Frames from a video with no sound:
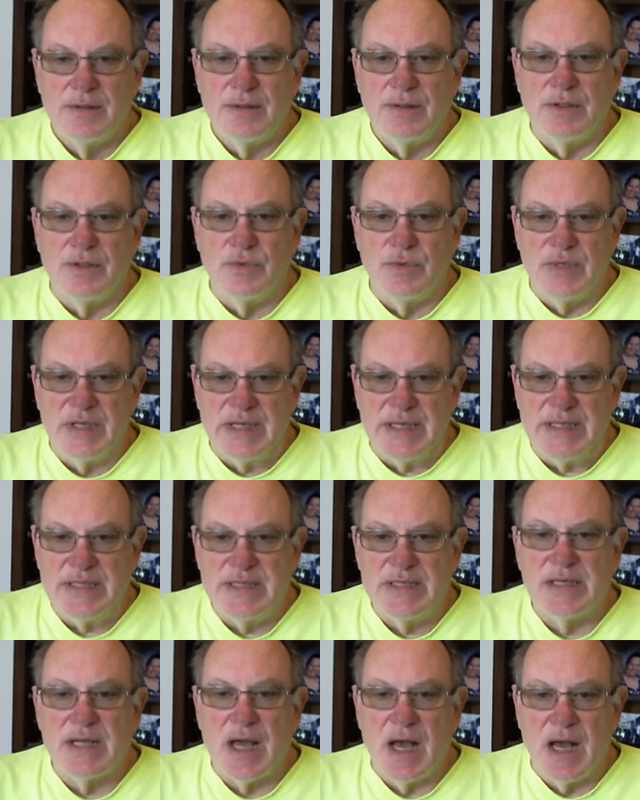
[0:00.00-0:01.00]
you
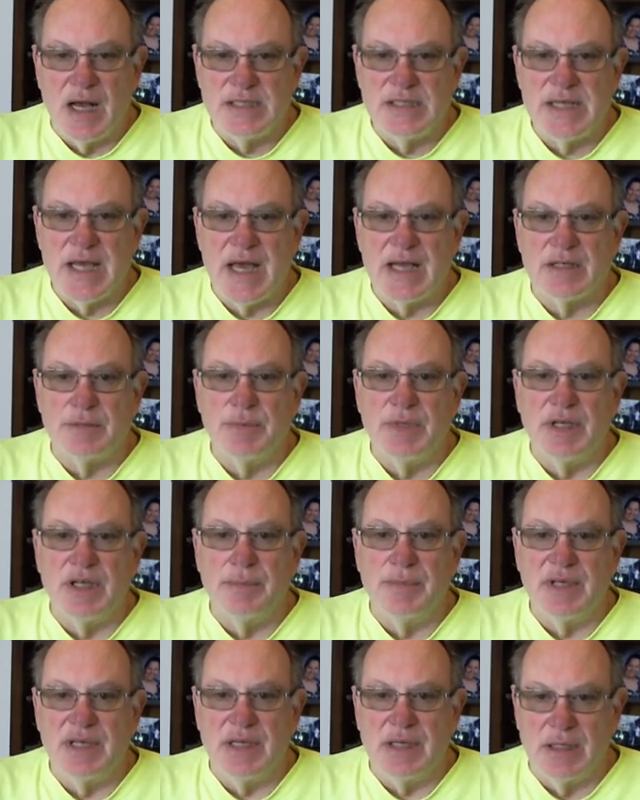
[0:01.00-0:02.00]
need to contact me
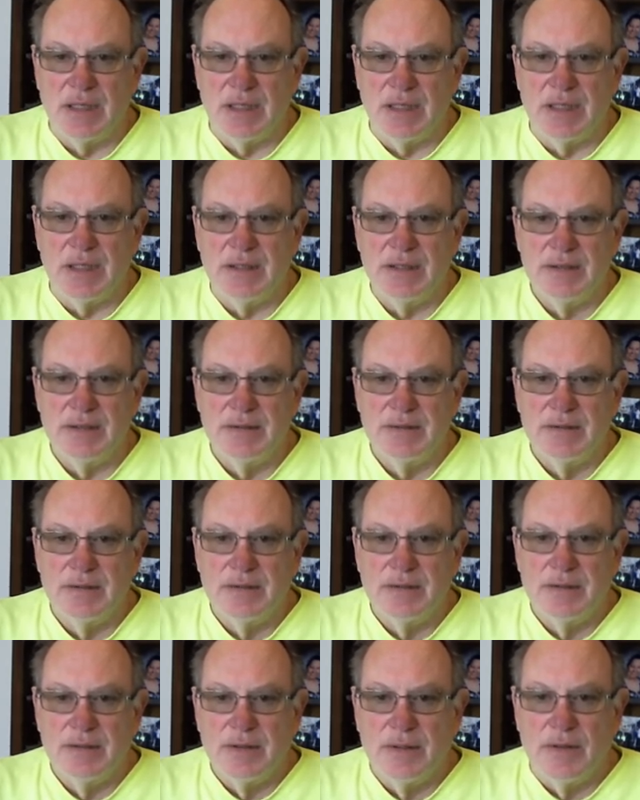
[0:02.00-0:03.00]
immediately.
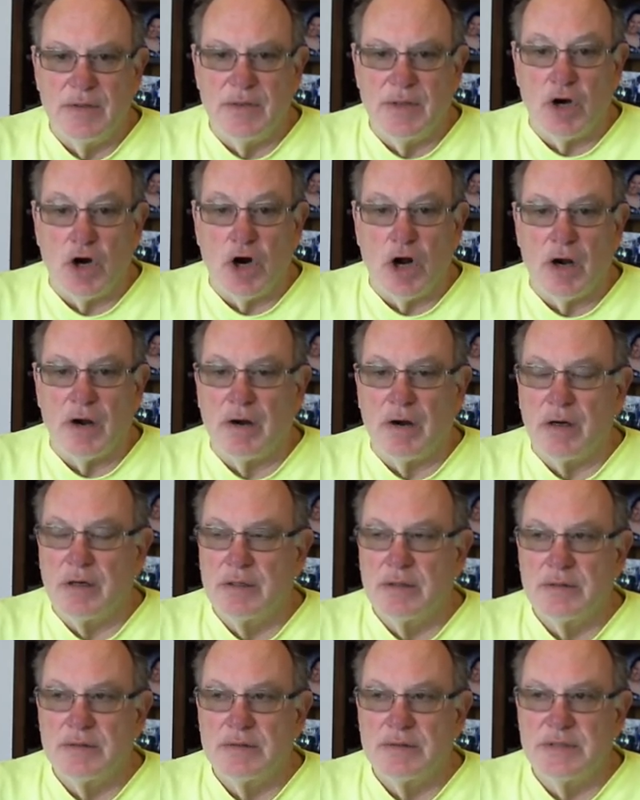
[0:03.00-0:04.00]
There are
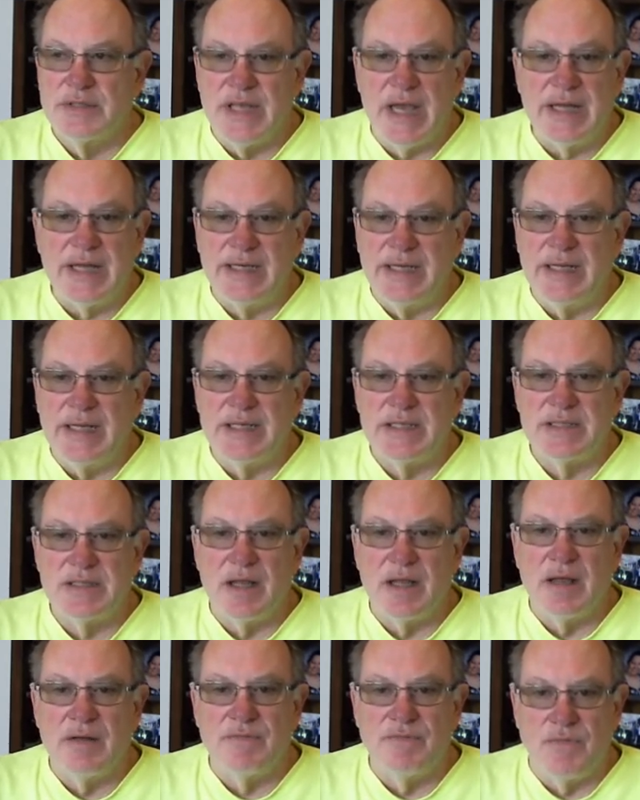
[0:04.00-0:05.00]

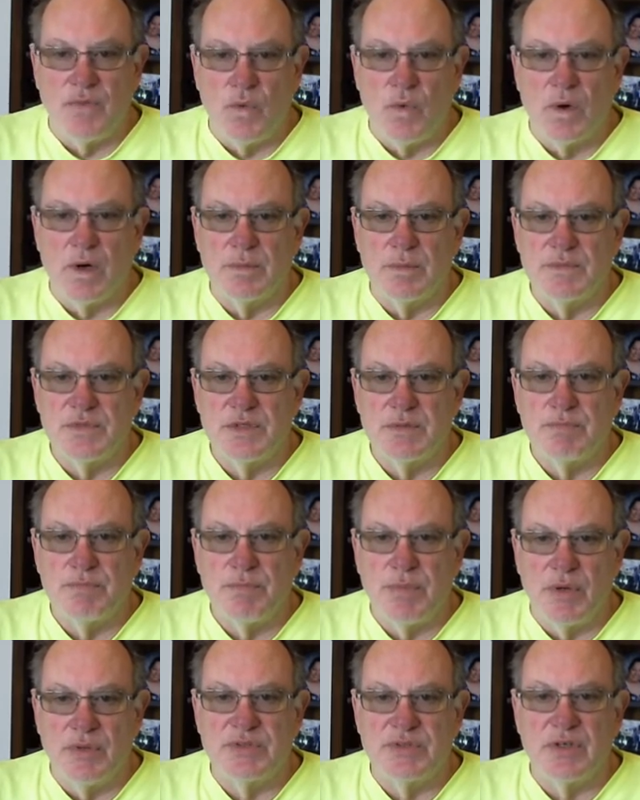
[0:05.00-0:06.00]
techniques and forms
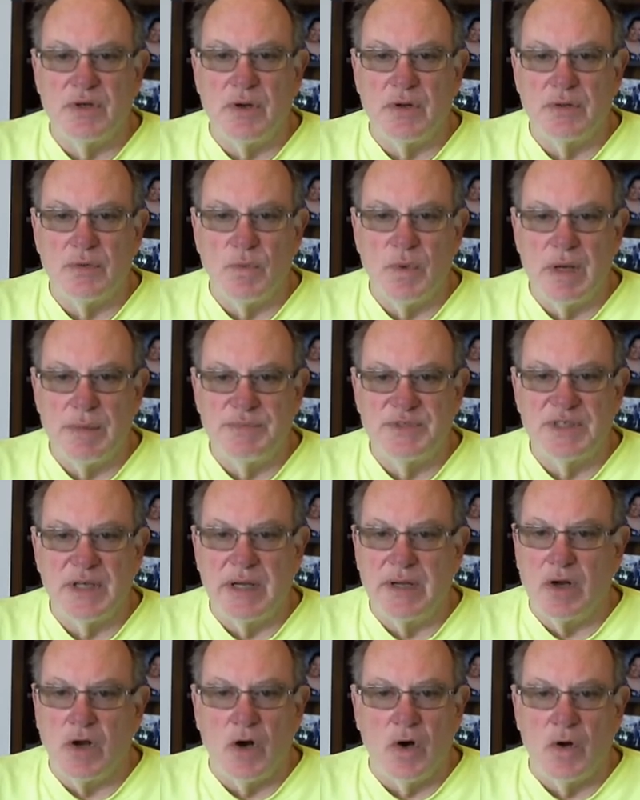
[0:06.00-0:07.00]
posted on the
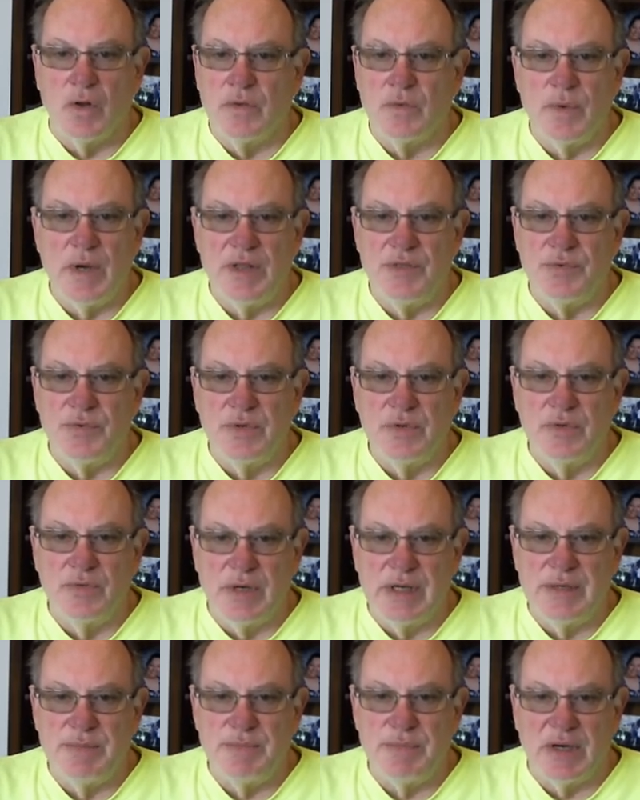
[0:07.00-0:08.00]
website all the way through
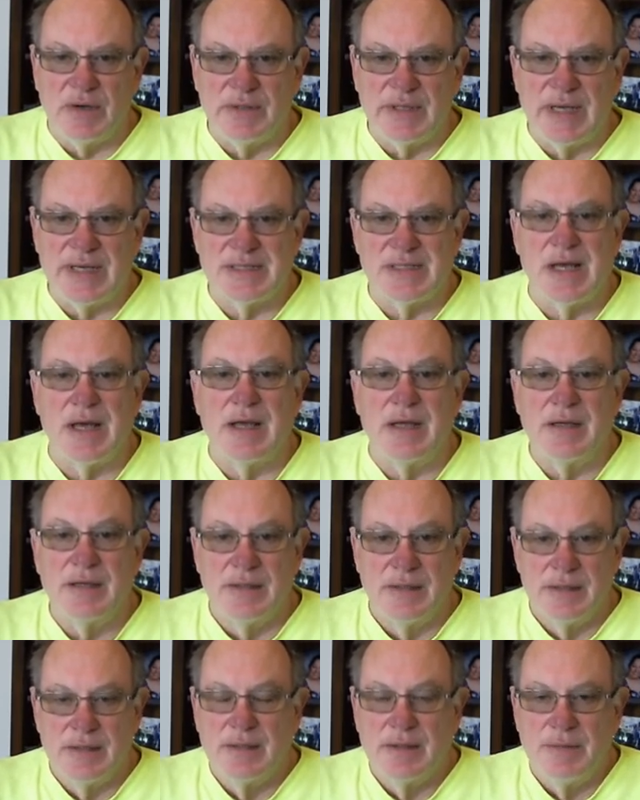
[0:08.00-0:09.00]
Green Belt as I
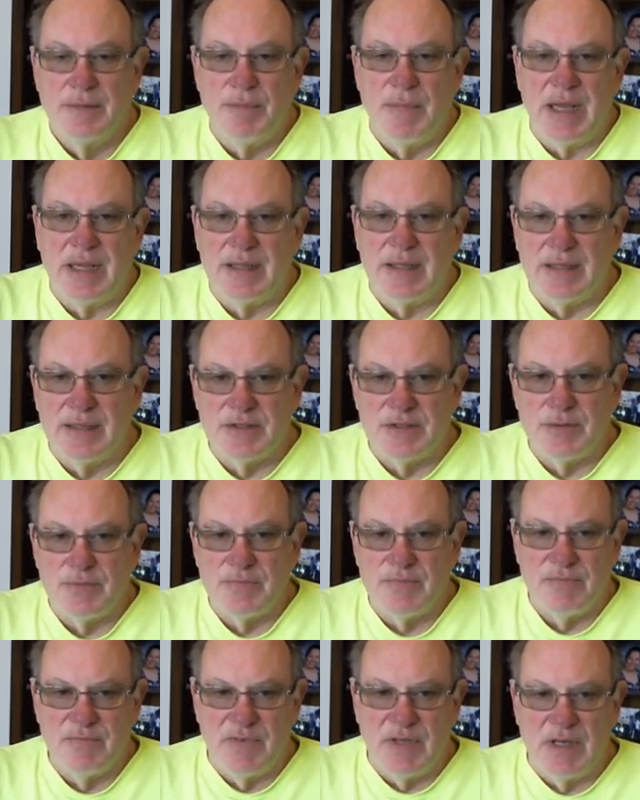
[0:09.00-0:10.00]
make
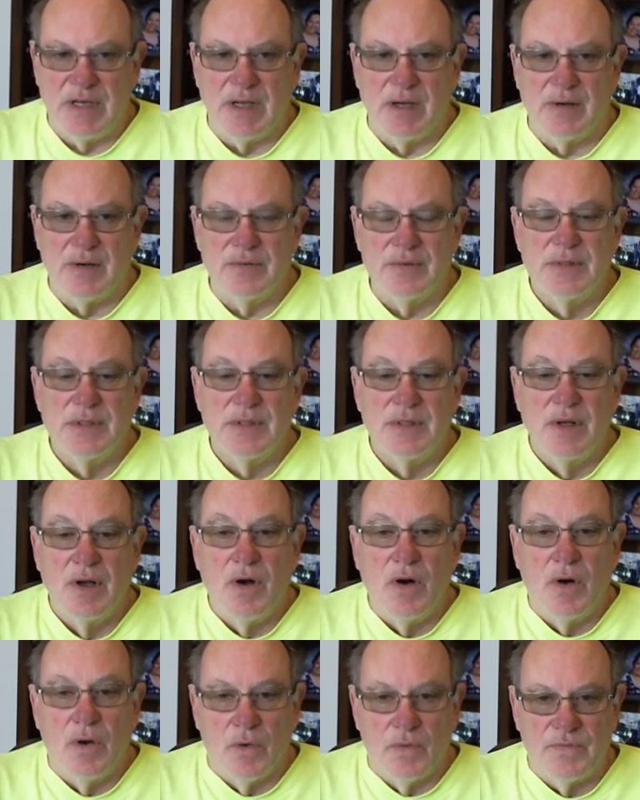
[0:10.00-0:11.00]
this video.
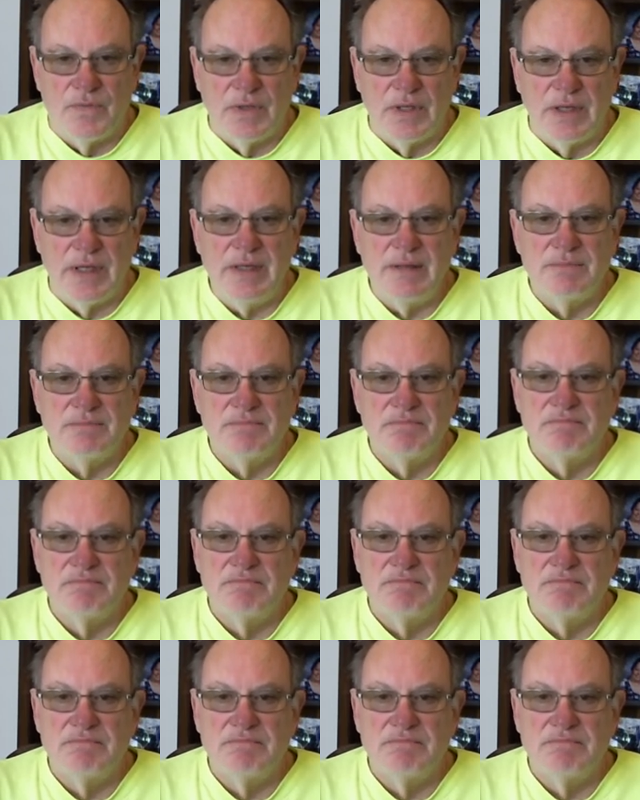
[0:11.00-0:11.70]
Hopefully,